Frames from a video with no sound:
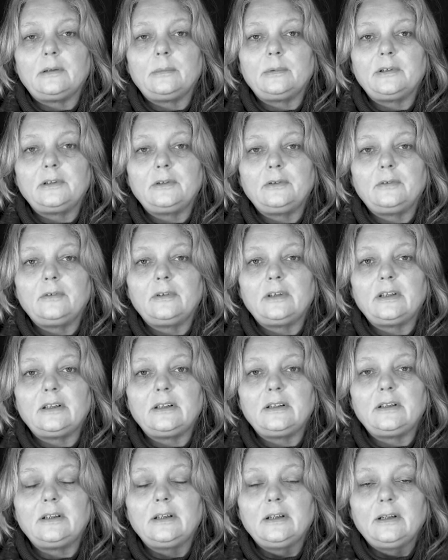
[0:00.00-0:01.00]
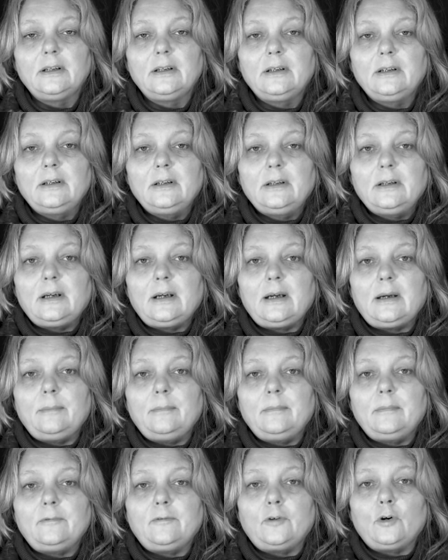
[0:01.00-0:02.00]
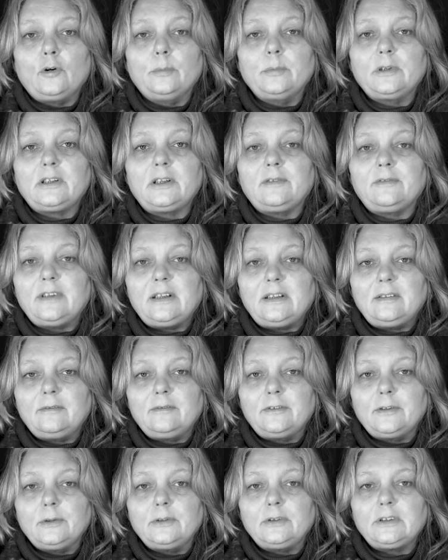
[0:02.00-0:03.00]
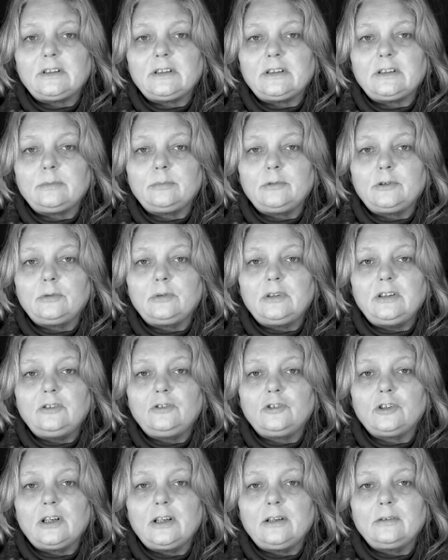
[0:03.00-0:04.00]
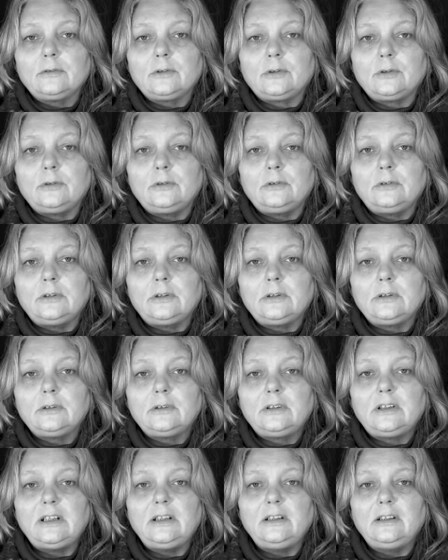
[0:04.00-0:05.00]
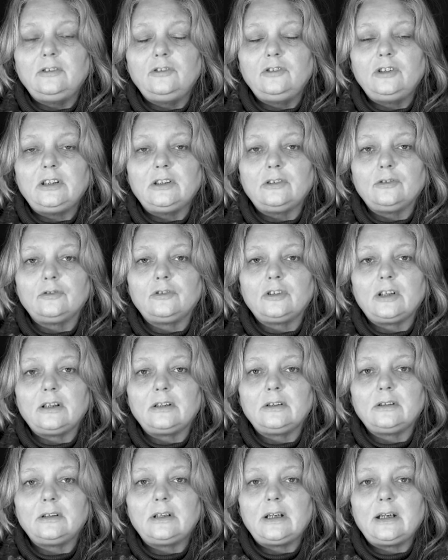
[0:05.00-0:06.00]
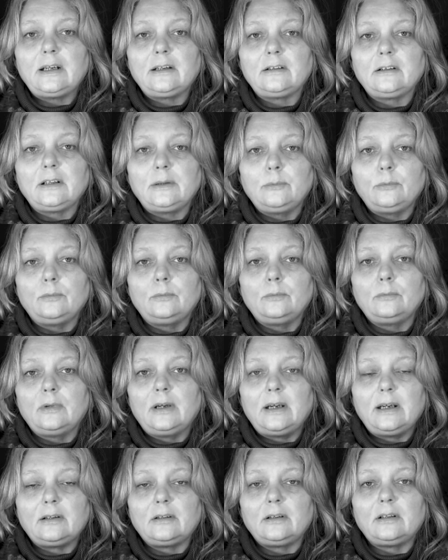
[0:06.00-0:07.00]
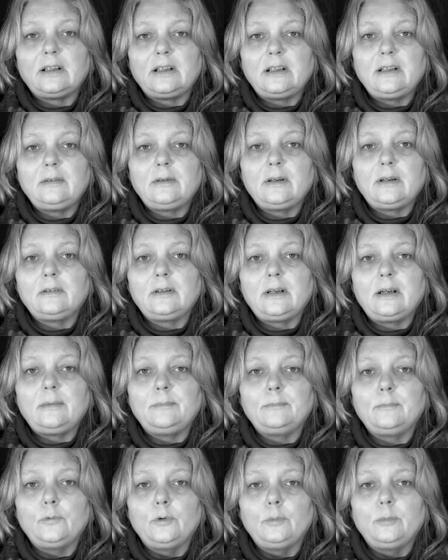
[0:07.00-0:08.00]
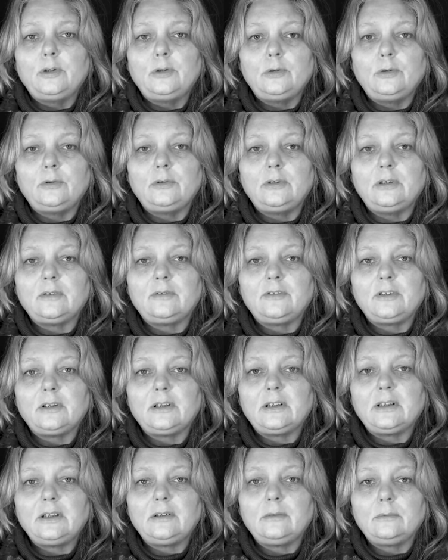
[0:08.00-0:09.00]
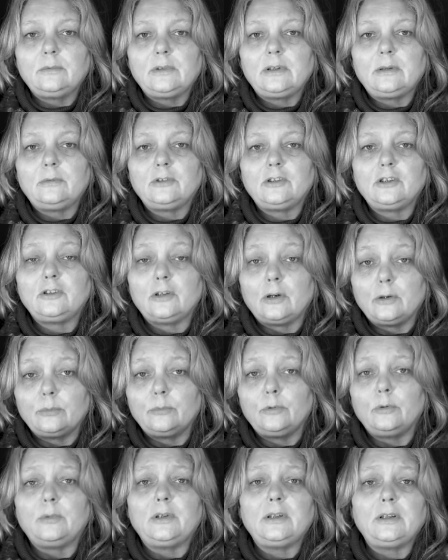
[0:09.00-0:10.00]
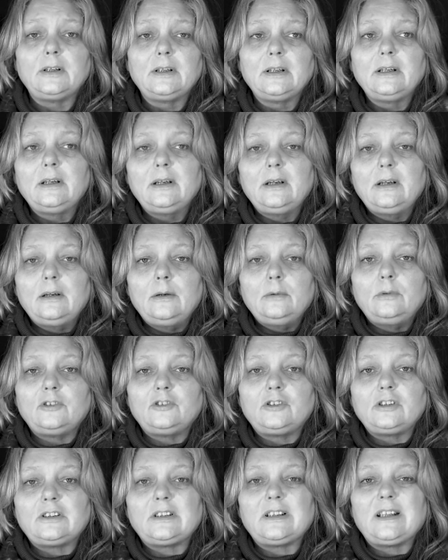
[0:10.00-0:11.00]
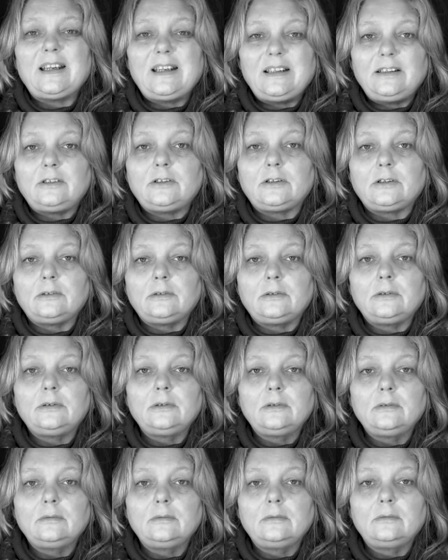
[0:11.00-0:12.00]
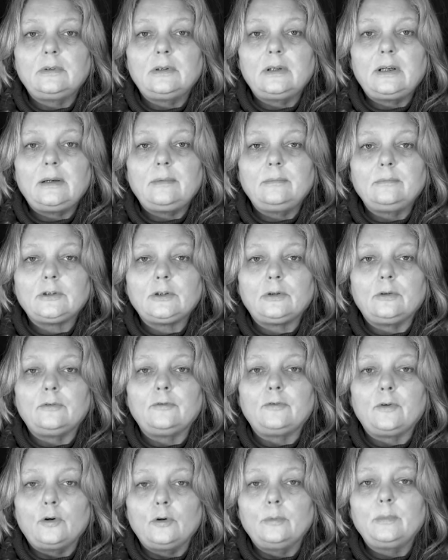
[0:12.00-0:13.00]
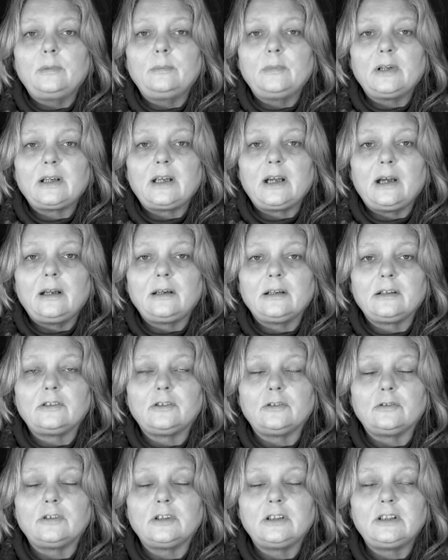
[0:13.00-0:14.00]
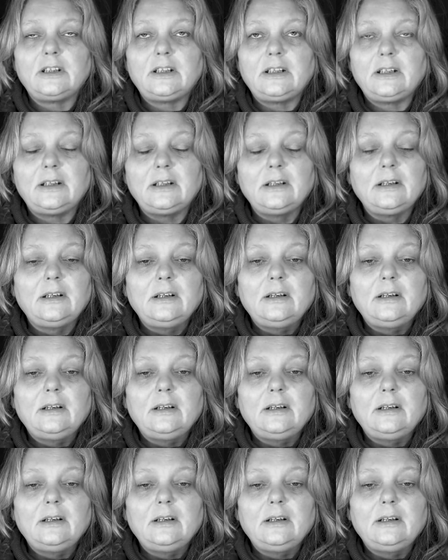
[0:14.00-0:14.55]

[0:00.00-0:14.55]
about the formative influences between childhood, teen years and early womanhood, if you like, when I was a young woman, which has led to sort of forming my character today.